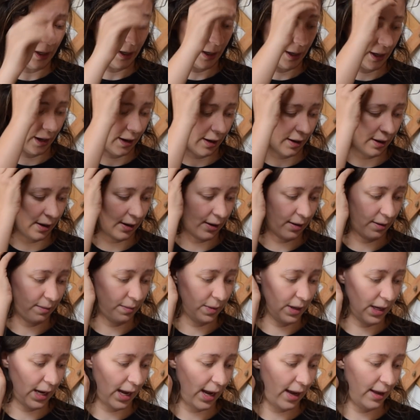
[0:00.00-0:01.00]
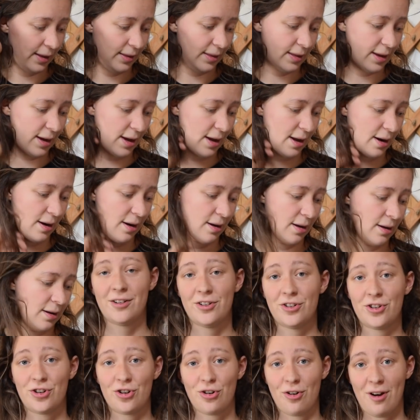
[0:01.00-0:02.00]
And then
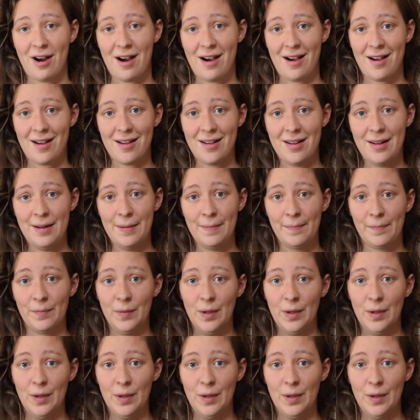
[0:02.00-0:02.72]
try,